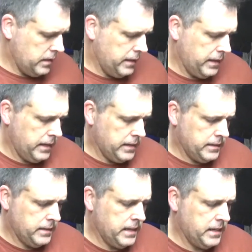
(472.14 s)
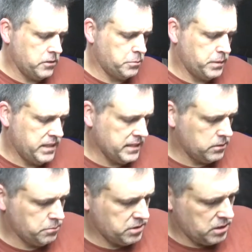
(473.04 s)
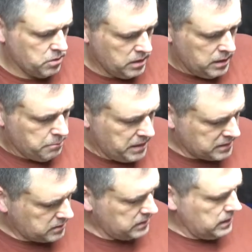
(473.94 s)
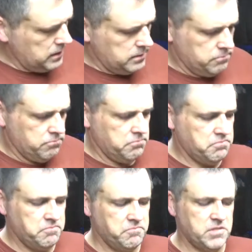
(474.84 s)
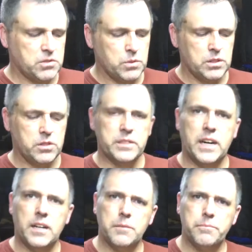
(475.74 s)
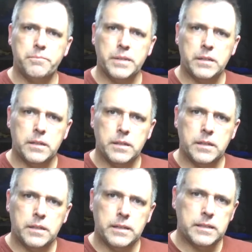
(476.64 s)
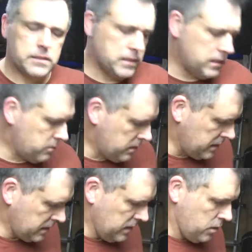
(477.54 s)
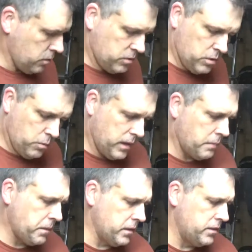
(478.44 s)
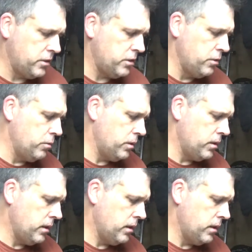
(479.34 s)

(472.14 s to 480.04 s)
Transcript: and that helps protect them. So basically, just one little dollop, and it's set and ready to go. So what I'm going to do,